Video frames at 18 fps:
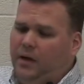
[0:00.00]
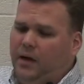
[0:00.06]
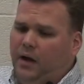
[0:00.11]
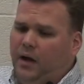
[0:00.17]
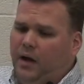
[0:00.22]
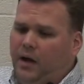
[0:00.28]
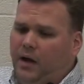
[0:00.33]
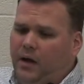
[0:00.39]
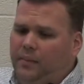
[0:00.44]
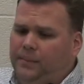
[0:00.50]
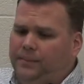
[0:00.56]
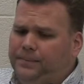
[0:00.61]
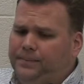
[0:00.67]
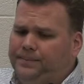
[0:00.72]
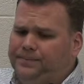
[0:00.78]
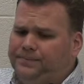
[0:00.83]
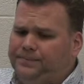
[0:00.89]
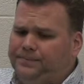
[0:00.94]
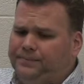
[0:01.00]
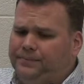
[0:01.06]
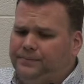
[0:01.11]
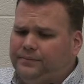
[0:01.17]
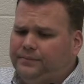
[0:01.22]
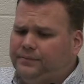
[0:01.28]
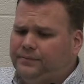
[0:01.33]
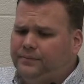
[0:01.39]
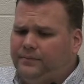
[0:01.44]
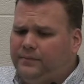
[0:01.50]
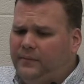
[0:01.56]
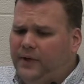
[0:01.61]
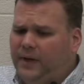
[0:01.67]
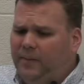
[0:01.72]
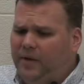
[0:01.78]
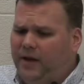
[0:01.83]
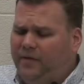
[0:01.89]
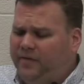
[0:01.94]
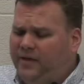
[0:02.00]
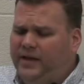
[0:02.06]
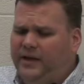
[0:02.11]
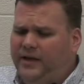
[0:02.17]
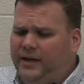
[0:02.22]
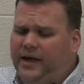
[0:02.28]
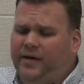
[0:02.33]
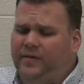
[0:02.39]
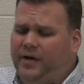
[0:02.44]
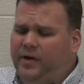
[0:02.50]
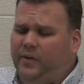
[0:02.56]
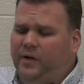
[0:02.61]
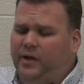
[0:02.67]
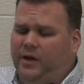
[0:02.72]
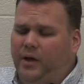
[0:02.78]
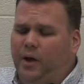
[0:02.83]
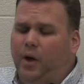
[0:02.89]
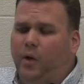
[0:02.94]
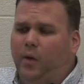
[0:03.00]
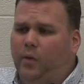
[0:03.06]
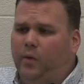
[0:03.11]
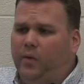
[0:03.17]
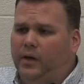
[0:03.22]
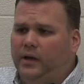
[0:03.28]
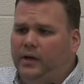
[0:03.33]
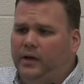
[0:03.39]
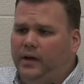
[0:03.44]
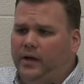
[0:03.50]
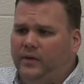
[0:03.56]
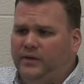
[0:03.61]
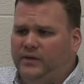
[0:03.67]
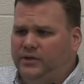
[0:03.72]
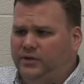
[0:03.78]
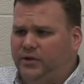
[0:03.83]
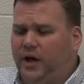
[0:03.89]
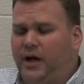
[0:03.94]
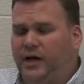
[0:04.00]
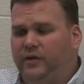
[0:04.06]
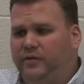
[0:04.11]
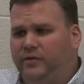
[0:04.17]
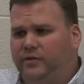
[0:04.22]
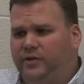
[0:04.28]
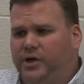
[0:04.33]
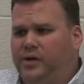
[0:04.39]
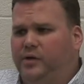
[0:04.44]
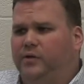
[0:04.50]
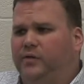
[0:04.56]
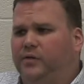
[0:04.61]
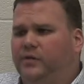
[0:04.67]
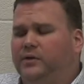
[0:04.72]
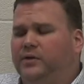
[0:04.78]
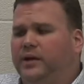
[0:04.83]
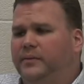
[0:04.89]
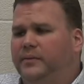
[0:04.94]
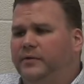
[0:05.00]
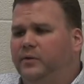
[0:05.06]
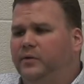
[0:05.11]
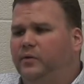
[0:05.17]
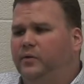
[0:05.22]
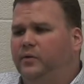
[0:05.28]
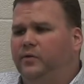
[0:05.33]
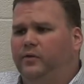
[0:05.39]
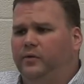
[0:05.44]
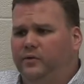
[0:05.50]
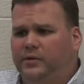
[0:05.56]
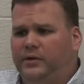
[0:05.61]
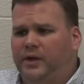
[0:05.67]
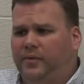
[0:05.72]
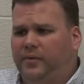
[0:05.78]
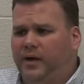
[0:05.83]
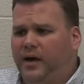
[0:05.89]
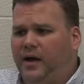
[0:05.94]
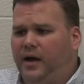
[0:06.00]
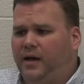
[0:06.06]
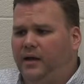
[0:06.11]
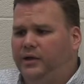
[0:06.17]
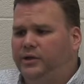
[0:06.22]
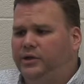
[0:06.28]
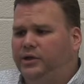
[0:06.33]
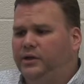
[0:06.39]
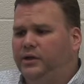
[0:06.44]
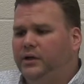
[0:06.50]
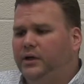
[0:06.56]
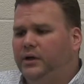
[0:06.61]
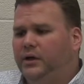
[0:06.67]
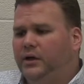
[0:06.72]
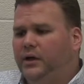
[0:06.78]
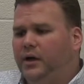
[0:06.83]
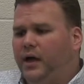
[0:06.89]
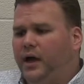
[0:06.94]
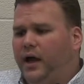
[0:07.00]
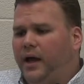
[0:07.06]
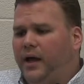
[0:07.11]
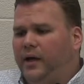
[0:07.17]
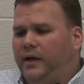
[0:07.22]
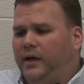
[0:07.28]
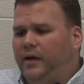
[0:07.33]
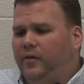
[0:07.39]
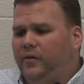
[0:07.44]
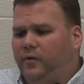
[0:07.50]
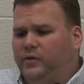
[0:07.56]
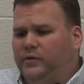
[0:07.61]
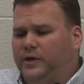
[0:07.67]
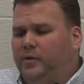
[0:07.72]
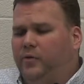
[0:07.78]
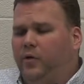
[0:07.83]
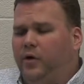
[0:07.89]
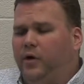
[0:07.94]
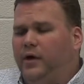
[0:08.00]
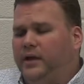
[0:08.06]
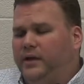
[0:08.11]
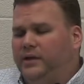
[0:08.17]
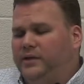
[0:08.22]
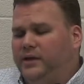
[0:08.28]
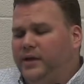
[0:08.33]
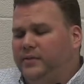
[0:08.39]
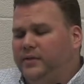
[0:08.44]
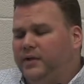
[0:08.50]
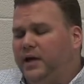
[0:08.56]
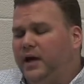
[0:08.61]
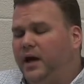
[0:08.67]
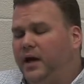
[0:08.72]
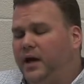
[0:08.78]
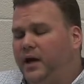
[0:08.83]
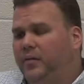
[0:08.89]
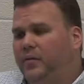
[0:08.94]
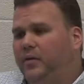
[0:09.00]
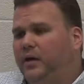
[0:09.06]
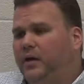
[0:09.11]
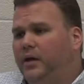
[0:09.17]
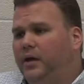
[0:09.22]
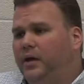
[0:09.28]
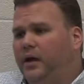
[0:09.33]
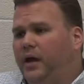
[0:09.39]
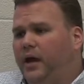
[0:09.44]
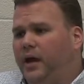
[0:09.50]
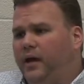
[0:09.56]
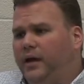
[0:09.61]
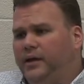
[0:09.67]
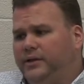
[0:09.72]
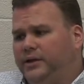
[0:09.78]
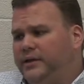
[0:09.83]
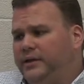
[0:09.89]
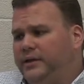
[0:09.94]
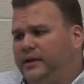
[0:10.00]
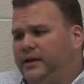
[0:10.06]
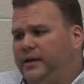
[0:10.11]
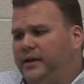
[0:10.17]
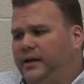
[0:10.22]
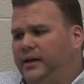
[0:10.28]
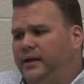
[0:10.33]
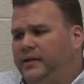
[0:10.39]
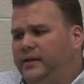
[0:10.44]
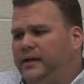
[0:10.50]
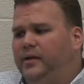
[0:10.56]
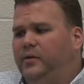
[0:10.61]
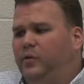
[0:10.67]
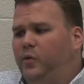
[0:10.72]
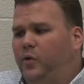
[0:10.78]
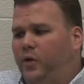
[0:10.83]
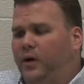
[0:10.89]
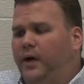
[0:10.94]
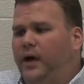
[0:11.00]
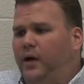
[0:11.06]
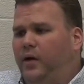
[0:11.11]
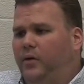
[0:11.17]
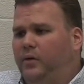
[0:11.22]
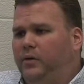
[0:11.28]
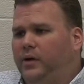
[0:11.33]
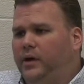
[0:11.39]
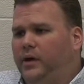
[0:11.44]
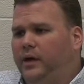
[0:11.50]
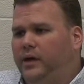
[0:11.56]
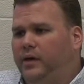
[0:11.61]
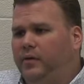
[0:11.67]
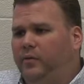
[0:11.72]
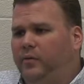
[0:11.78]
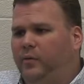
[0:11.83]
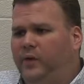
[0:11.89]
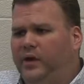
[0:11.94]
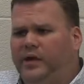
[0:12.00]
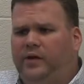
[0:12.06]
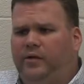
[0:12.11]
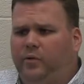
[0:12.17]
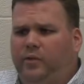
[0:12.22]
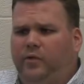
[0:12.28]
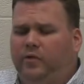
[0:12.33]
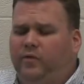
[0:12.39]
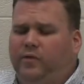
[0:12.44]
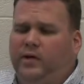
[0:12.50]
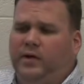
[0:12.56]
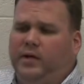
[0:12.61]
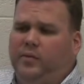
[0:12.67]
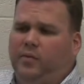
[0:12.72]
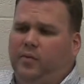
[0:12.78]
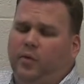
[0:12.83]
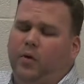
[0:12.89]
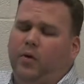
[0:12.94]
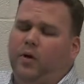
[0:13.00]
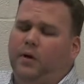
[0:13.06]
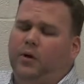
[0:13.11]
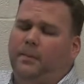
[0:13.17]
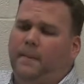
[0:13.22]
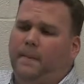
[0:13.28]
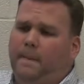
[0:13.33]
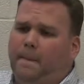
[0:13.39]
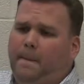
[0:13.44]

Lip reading: But I really didn't have anywhere to go. And I was trying to juggle full-time school, full-time college, and full-time work at the same time. And it didn't work out. And we were really poor.